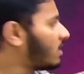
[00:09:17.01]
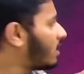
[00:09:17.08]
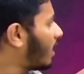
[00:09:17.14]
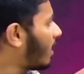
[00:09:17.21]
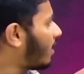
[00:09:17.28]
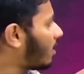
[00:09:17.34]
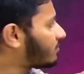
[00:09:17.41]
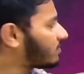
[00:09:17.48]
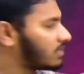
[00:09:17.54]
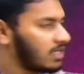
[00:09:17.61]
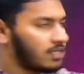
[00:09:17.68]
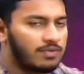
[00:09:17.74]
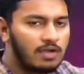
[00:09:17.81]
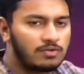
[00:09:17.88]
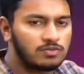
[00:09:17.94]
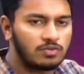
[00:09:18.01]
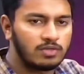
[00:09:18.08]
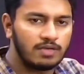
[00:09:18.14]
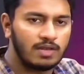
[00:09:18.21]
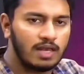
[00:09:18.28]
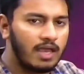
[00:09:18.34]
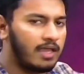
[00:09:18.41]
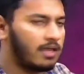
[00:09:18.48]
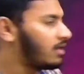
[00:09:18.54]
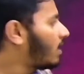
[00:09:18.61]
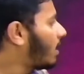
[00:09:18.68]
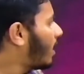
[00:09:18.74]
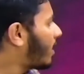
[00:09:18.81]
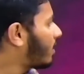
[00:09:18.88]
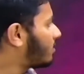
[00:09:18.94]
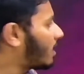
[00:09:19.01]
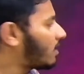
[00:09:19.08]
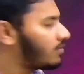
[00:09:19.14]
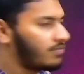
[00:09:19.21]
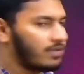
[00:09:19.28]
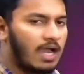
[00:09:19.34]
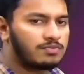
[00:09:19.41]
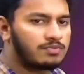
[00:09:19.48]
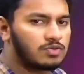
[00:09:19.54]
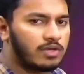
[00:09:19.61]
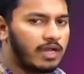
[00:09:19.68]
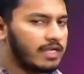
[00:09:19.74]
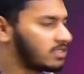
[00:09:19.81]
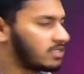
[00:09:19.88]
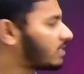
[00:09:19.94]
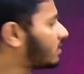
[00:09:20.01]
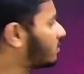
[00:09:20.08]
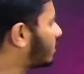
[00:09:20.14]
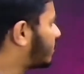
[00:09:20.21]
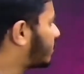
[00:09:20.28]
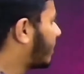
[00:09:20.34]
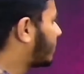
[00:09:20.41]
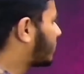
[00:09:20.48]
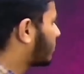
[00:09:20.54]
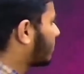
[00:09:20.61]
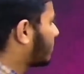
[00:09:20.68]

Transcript: and after that we have to leave a line, and then we have to write the date.